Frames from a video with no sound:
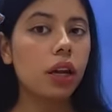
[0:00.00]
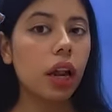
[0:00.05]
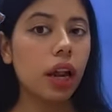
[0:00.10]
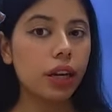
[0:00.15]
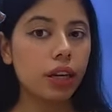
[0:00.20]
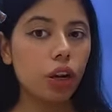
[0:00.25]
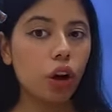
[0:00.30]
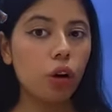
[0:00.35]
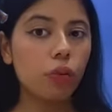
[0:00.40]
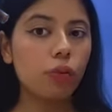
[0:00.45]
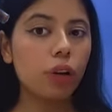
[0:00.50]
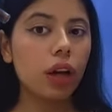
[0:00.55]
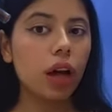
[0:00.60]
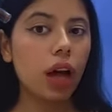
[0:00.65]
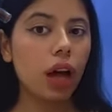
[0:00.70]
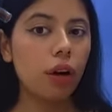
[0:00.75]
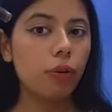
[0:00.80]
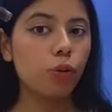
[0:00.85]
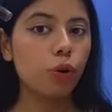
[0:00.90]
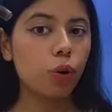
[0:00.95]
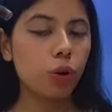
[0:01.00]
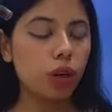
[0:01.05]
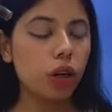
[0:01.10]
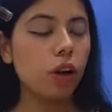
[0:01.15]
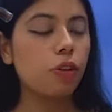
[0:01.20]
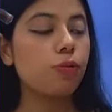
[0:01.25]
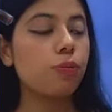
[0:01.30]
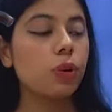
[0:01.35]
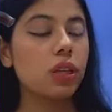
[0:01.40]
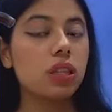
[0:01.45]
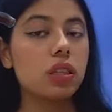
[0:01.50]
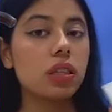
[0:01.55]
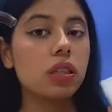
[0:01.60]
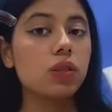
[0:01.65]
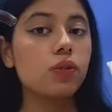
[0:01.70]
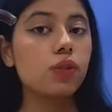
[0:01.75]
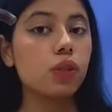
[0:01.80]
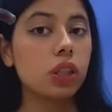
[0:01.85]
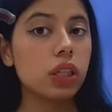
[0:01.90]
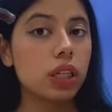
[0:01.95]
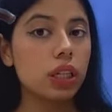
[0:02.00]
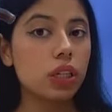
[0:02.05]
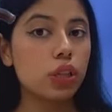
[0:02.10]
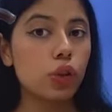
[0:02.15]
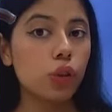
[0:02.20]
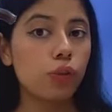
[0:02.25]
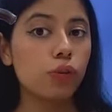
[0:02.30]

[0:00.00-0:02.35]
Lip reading: Right now we have good enough pieces for this.